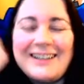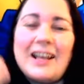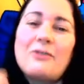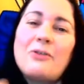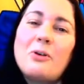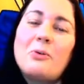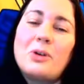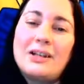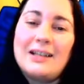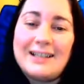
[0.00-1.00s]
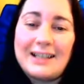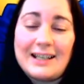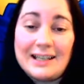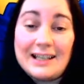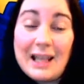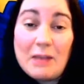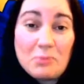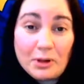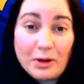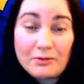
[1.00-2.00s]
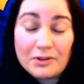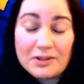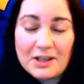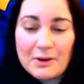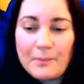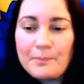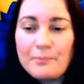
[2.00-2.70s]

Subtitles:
therefore I'm going to read it again and then put it up for sale.